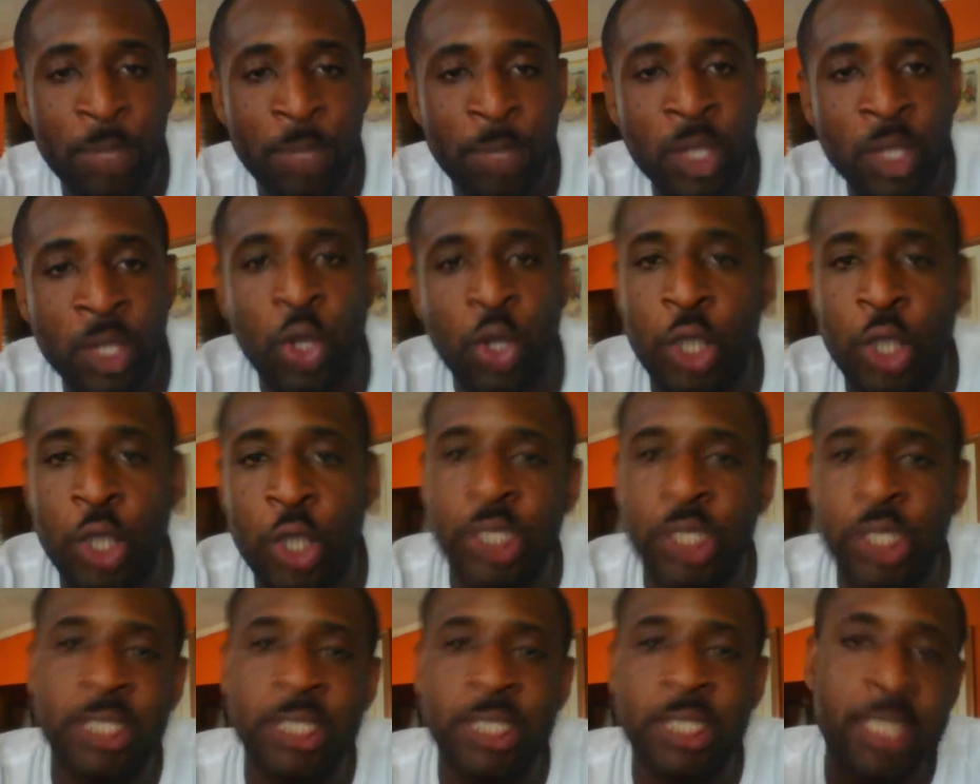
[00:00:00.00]
not
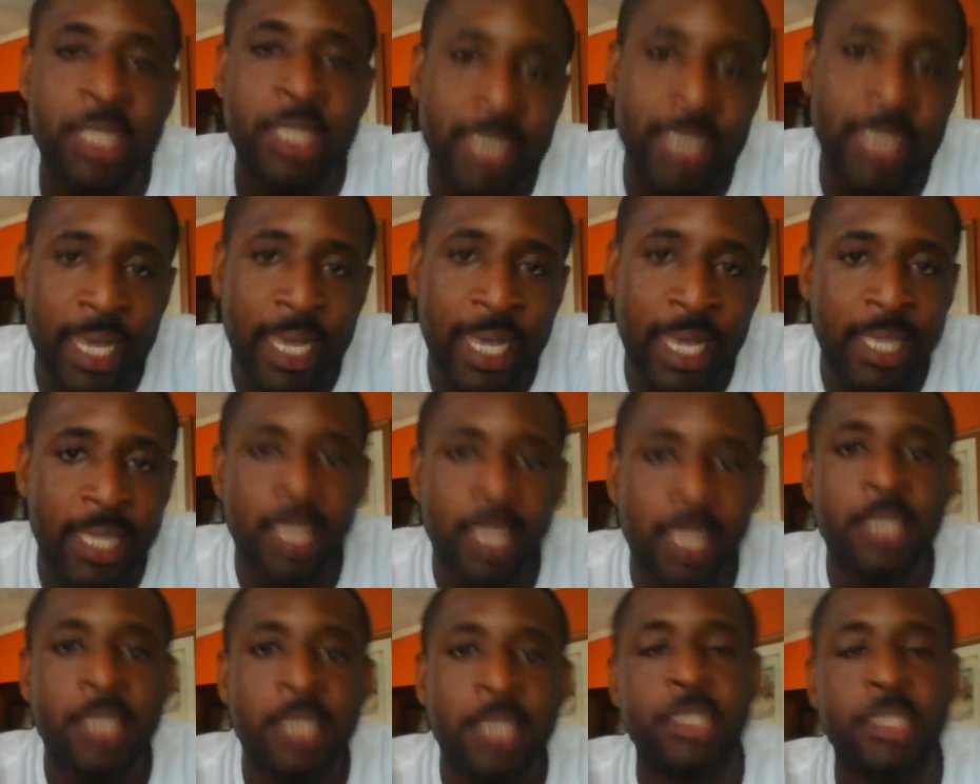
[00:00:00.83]
just today
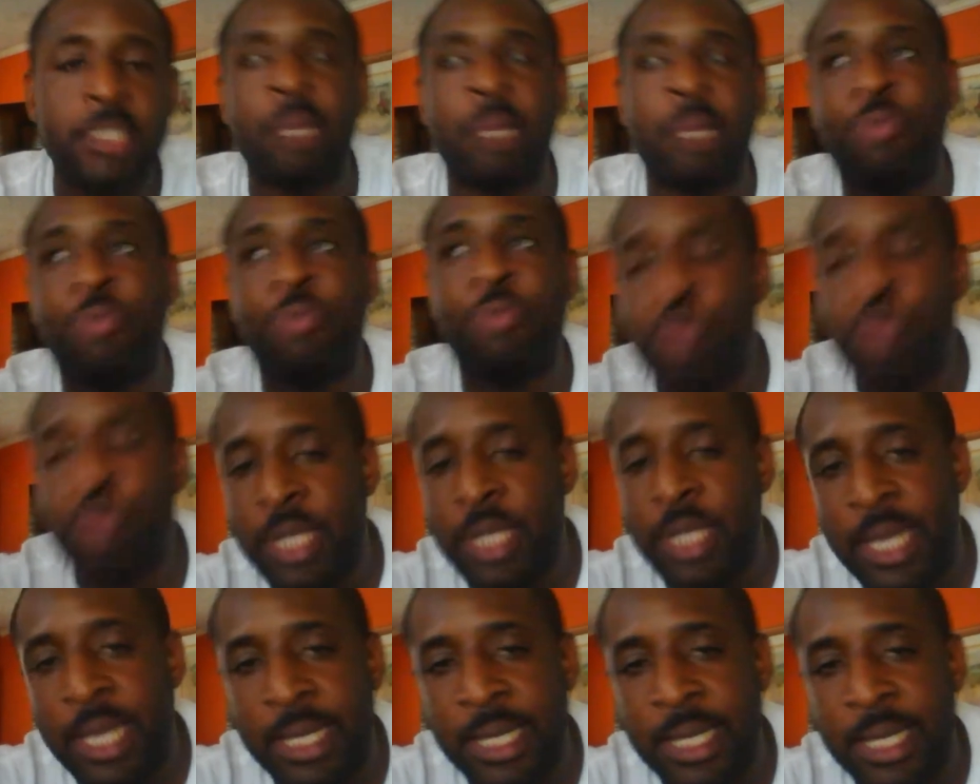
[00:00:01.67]
skip three
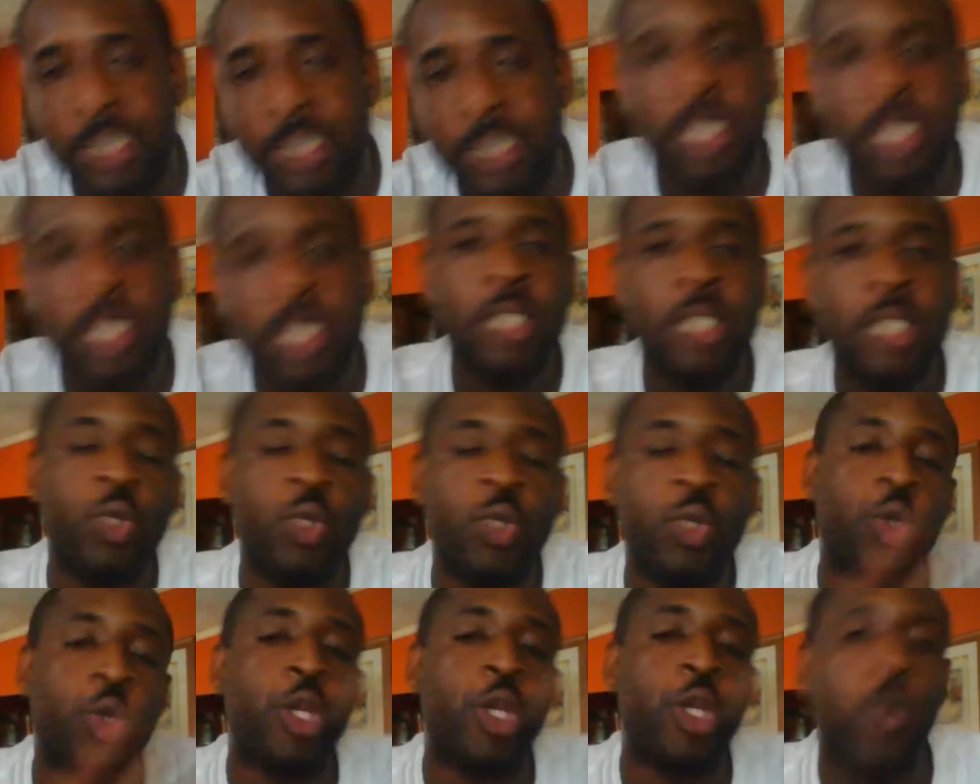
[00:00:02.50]
days do
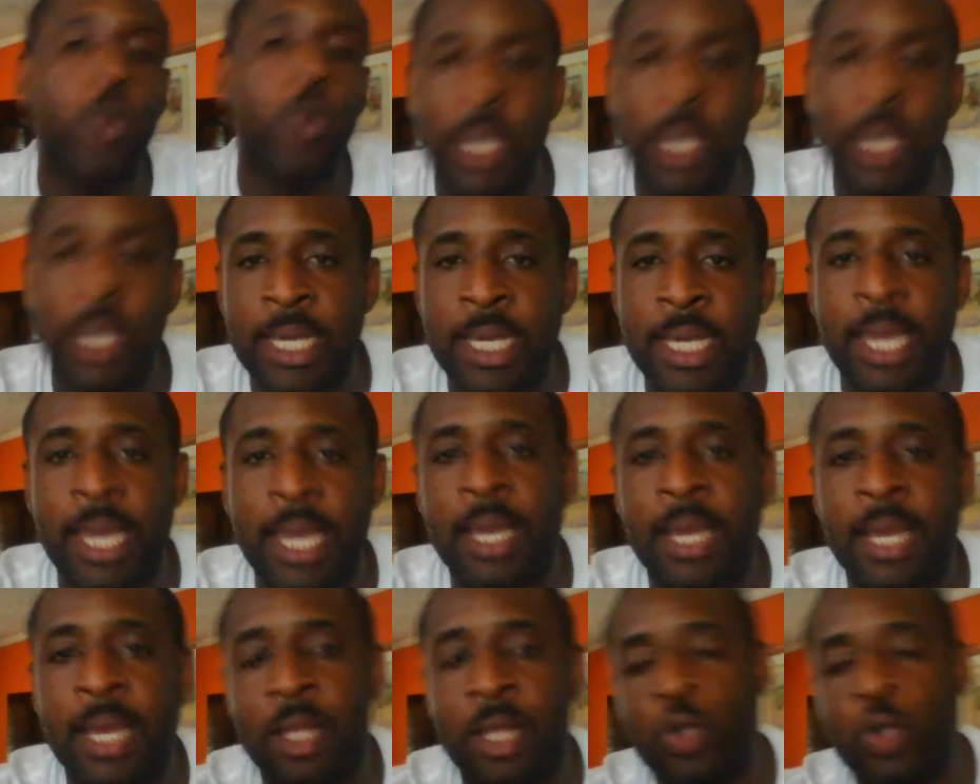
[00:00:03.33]
it on the
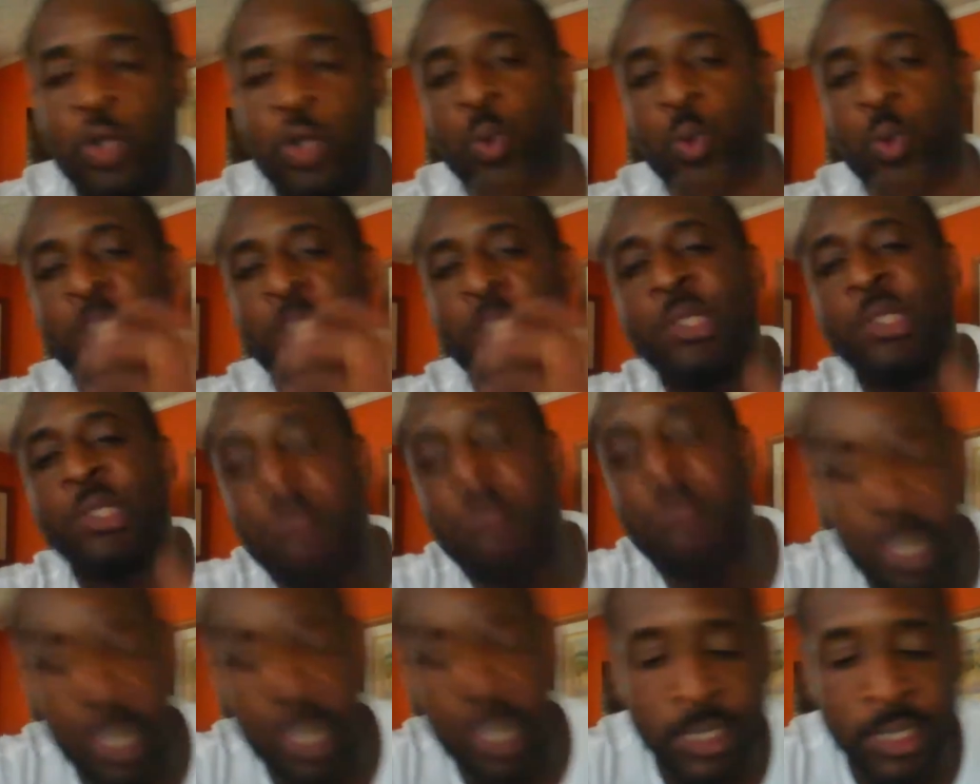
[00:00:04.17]
weekend I do it once a
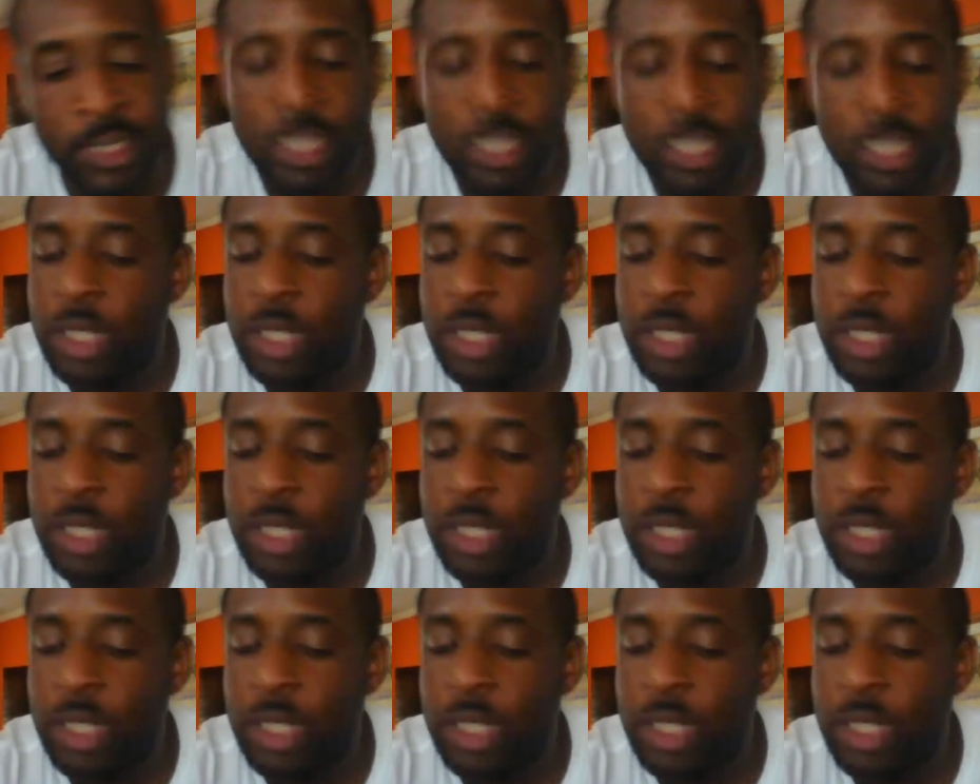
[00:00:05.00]
month